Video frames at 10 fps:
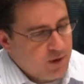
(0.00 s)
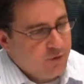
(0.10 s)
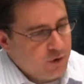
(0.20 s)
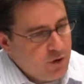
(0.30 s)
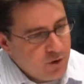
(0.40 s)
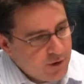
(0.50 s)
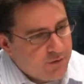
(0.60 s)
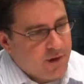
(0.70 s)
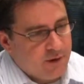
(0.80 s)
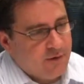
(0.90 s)
Because the
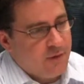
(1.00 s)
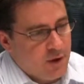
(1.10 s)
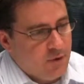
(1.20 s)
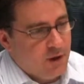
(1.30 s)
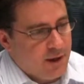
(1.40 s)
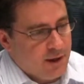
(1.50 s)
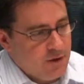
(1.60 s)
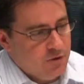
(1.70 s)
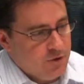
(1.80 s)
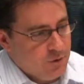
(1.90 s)
curious thing is that the underlying
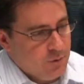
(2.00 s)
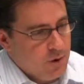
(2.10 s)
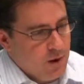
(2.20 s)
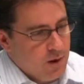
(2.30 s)
issue